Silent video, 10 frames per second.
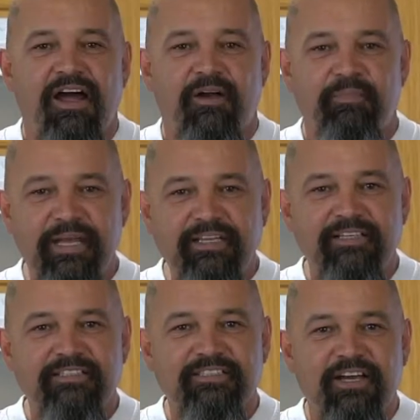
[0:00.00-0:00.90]
Our
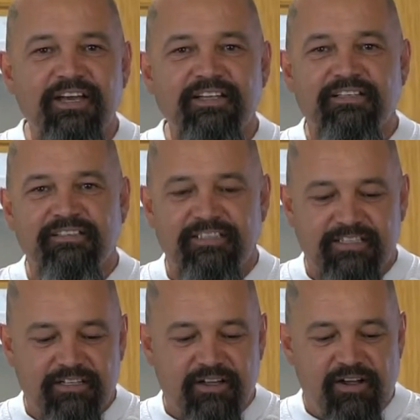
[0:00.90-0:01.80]
bacon's cut.
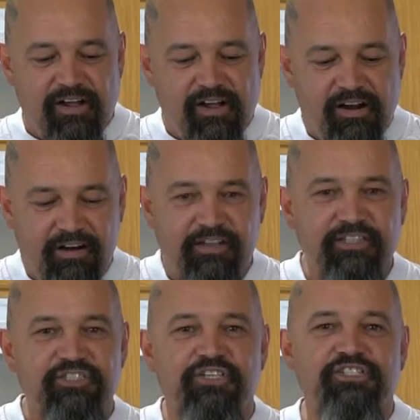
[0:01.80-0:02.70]
Our
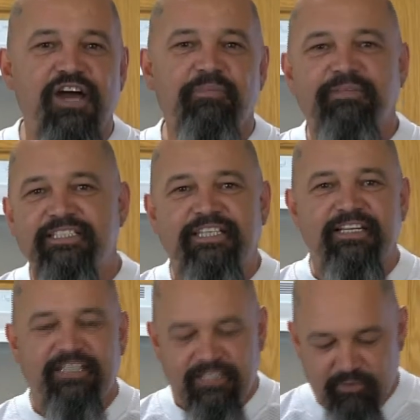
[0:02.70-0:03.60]
onions are chopped. Let's
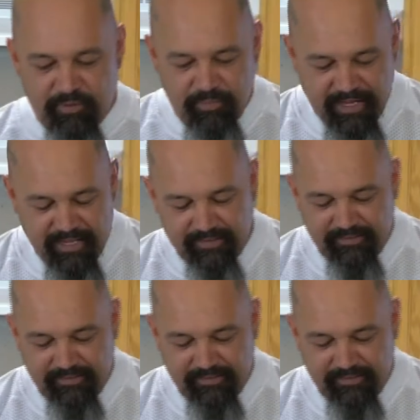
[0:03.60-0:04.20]
get it into a pan.